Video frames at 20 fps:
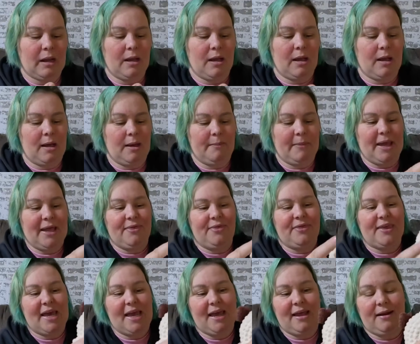And
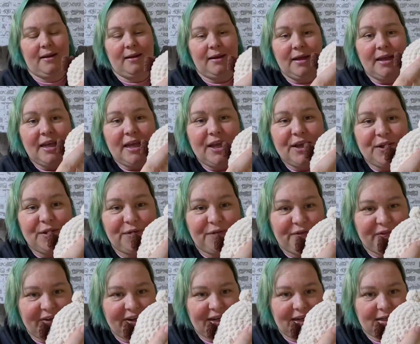then you
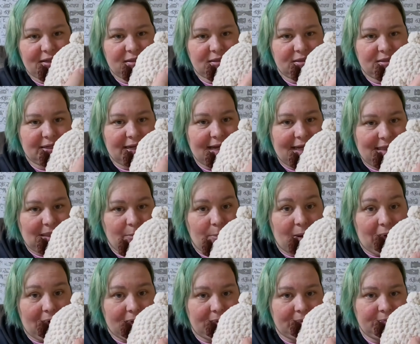finish at the
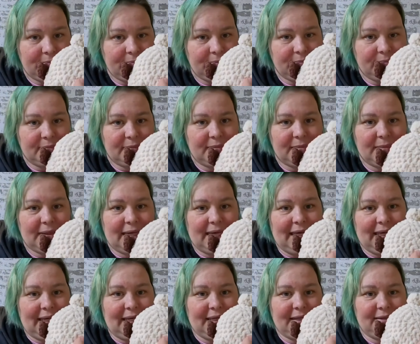bottom,
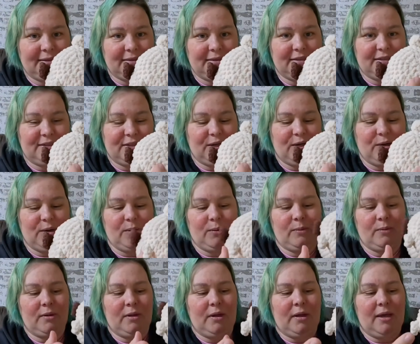and
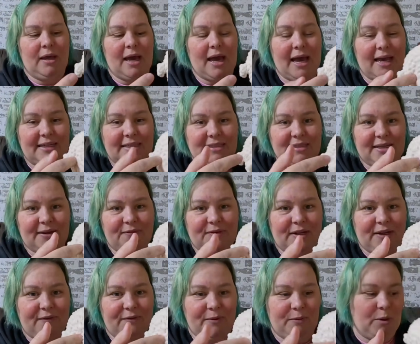so I stuffed
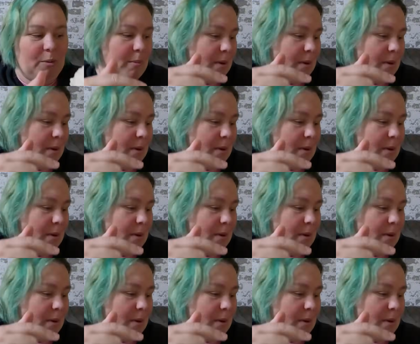it from the